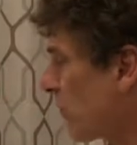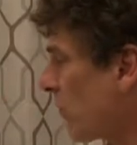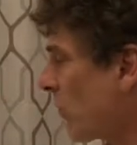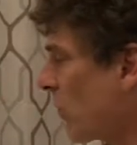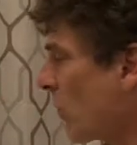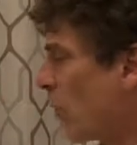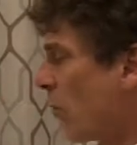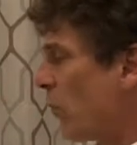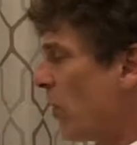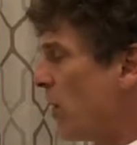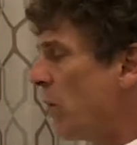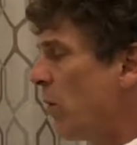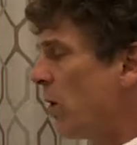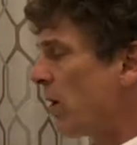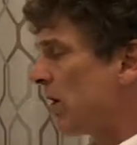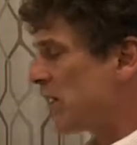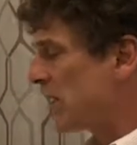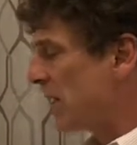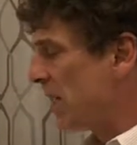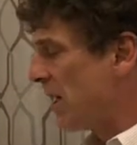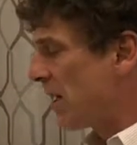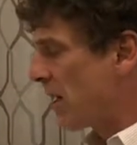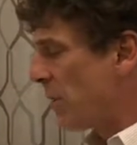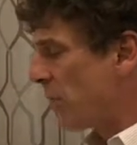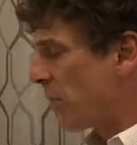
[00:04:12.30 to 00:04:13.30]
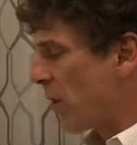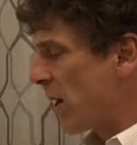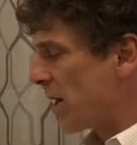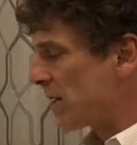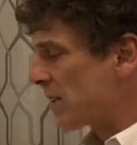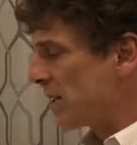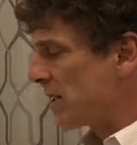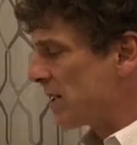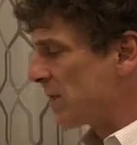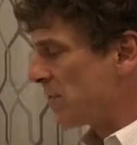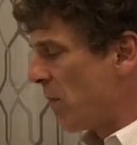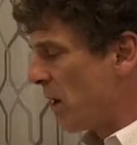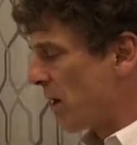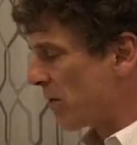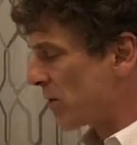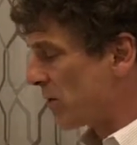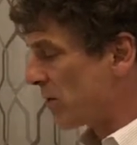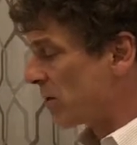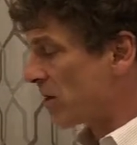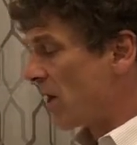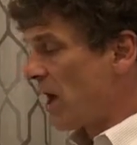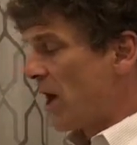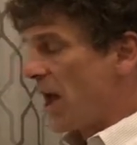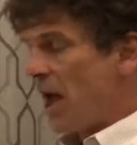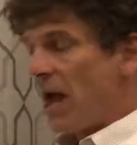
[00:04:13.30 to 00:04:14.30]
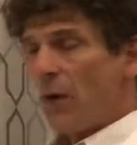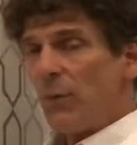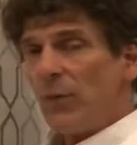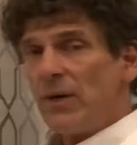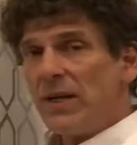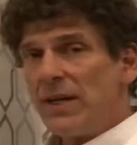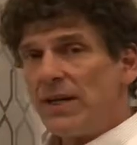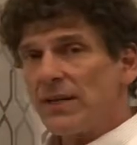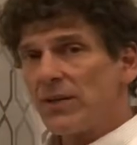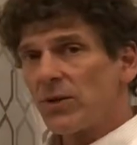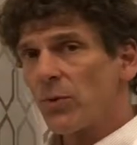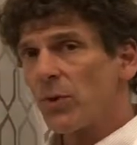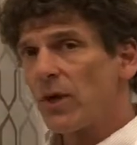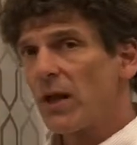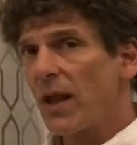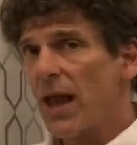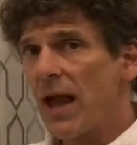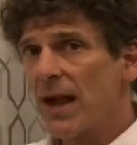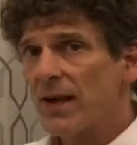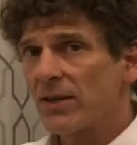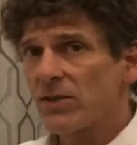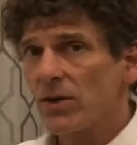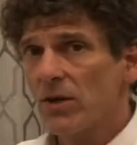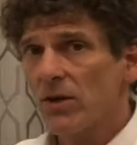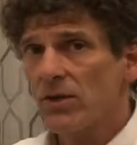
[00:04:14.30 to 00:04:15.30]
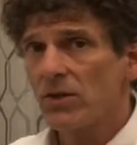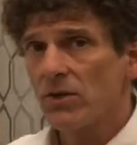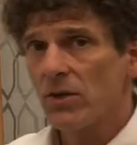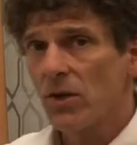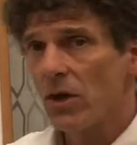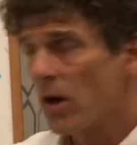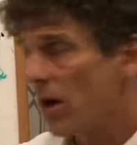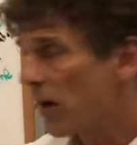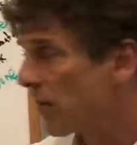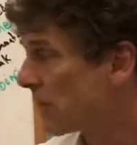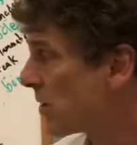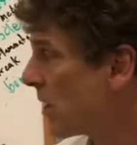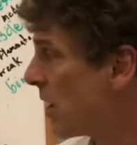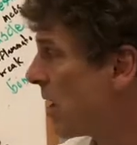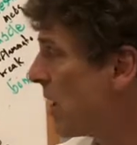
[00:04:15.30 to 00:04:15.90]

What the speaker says: We want to decompress these muscles, and we need to relax those nerves.